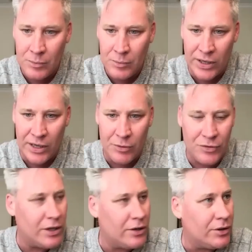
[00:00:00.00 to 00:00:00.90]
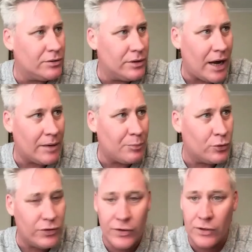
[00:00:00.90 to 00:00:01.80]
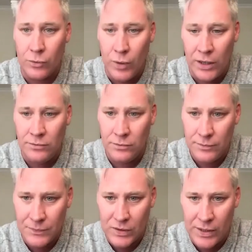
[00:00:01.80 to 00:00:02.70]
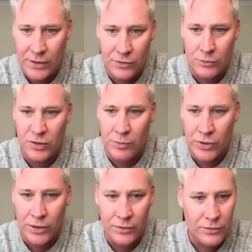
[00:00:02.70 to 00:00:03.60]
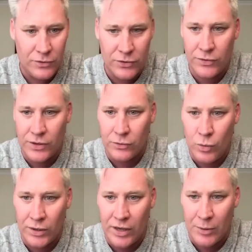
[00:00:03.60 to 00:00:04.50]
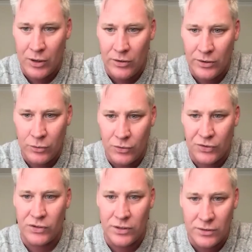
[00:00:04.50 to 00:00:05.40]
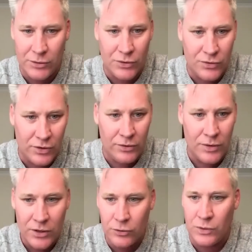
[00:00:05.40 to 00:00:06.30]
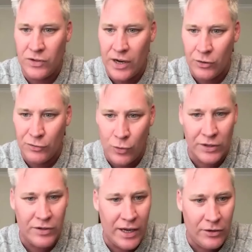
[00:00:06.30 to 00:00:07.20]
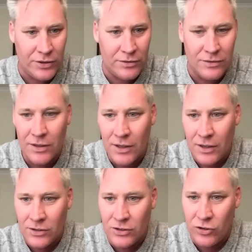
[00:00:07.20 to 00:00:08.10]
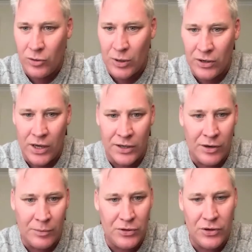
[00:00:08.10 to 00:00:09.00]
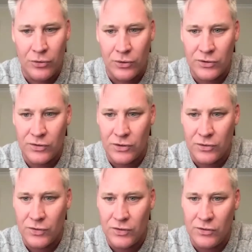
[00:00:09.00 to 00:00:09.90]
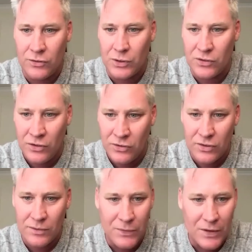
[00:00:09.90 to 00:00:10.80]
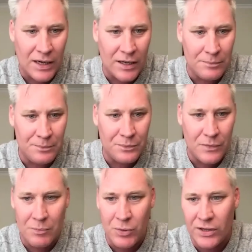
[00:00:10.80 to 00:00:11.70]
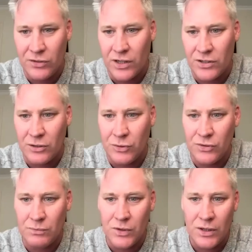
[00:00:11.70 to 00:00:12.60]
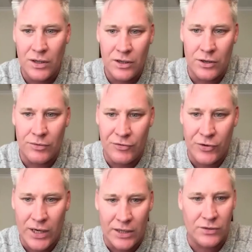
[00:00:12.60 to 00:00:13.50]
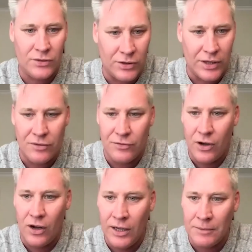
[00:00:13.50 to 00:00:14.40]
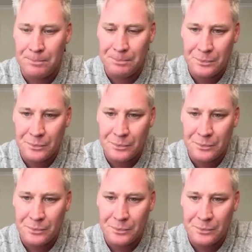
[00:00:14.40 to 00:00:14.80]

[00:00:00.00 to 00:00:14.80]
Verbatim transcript: But I came over here in April two thousand one, and then September two thousand one came along and all of a sudden there was, you know, Twin Towers falling down and the job I'd lined up in New York sort of ceased to exist. Um, and by that stage I was kind of a freelance sort of gun for hire.